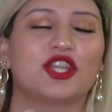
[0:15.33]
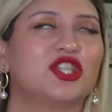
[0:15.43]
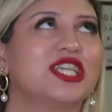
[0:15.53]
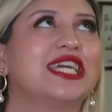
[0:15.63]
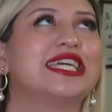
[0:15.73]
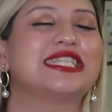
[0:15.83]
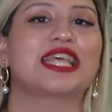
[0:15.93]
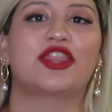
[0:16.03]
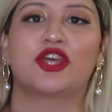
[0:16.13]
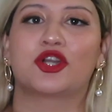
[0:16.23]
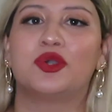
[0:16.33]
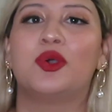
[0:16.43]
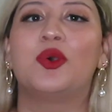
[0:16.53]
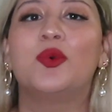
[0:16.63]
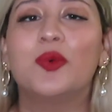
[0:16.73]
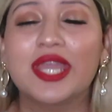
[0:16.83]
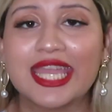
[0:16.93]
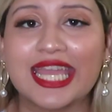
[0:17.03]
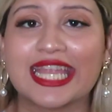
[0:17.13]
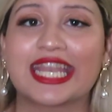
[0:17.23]
She is the
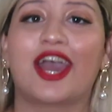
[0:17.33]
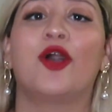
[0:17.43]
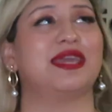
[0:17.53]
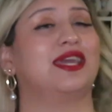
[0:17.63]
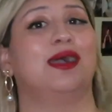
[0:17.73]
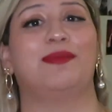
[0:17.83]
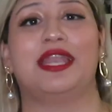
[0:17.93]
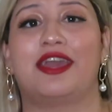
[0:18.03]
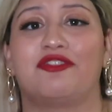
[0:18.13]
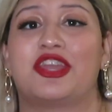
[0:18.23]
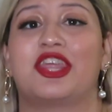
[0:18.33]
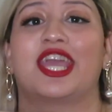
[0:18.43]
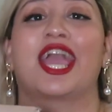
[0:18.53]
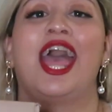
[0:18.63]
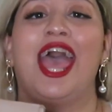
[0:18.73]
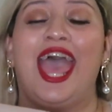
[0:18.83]
queen, makeup and everything,